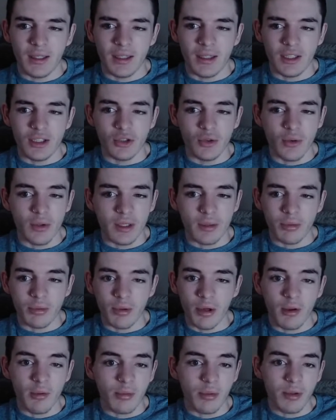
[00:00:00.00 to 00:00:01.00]
joined
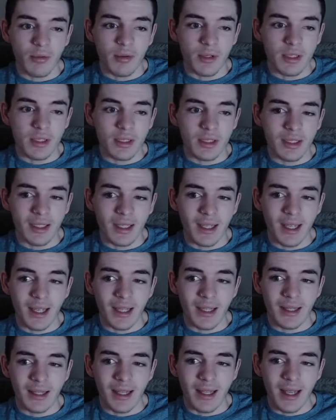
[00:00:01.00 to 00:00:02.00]
probably pretty recently,
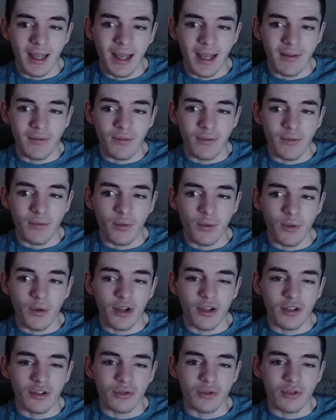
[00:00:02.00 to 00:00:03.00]
and they have
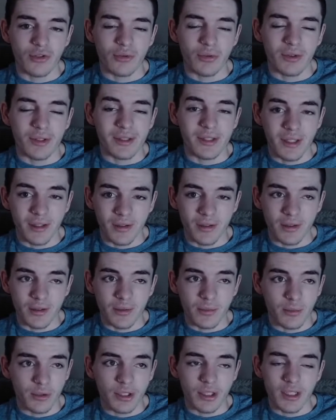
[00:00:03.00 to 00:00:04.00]
403 sales,
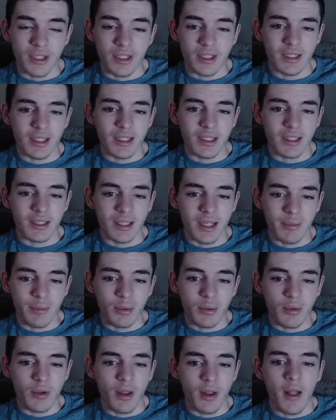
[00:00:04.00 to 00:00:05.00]
which is an
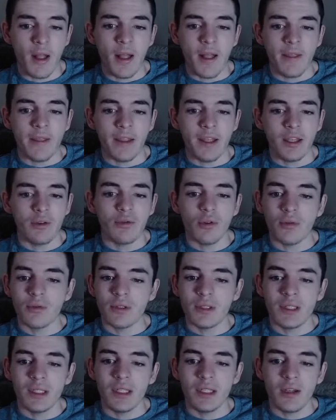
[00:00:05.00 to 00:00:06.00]
example that you don't
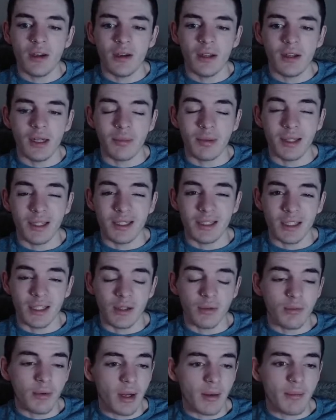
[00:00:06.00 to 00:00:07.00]
see on a place
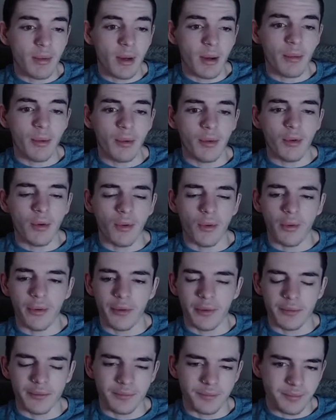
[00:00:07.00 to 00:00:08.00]
like Redbubble
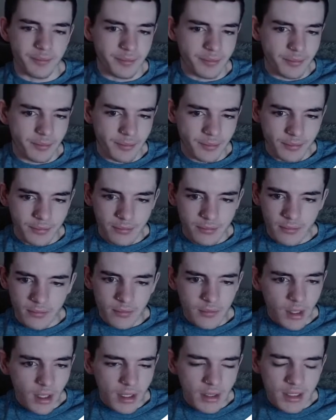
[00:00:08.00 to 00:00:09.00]
or
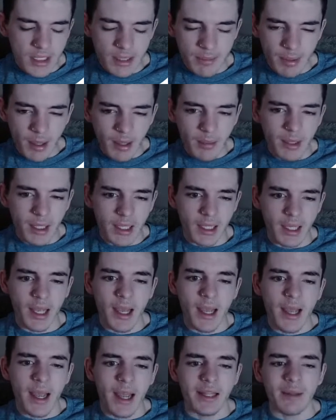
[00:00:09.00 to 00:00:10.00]
TeePublic.
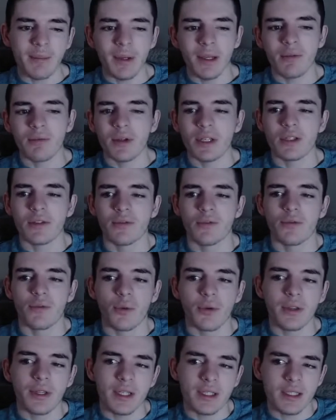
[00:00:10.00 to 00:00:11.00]
And the main reason
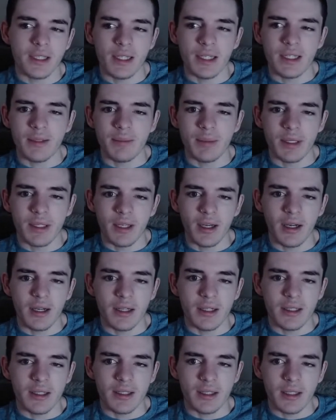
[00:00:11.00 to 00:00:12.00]
for this is
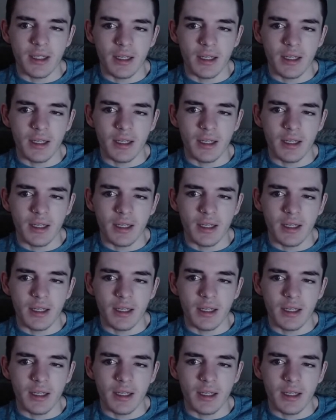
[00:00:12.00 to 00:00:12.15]
because